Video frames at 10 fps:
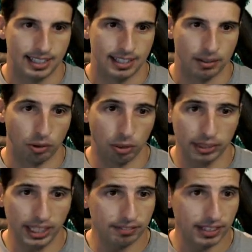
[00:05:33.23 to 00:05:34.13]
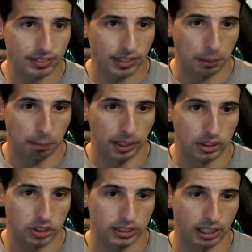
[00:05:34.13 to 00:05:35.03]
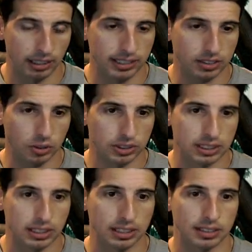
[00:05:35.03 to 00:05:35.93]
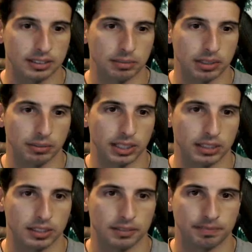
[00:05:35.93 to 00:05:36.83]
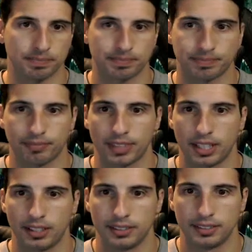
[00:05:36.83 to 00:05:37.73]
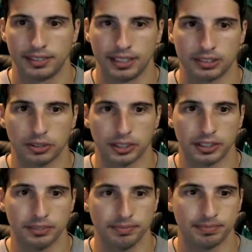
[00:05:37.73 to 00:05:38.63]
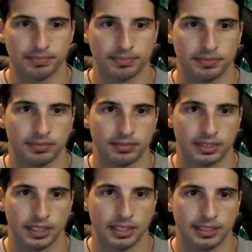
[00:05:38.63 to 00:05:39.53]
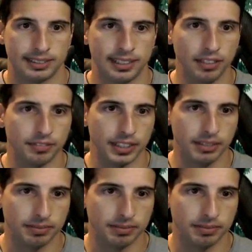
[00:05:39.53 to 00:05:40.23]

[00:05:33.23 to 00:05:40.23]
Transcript: Well, we got Vesvia a bunch. Now let's go see something right. Let's go here. Uh, Sylvie!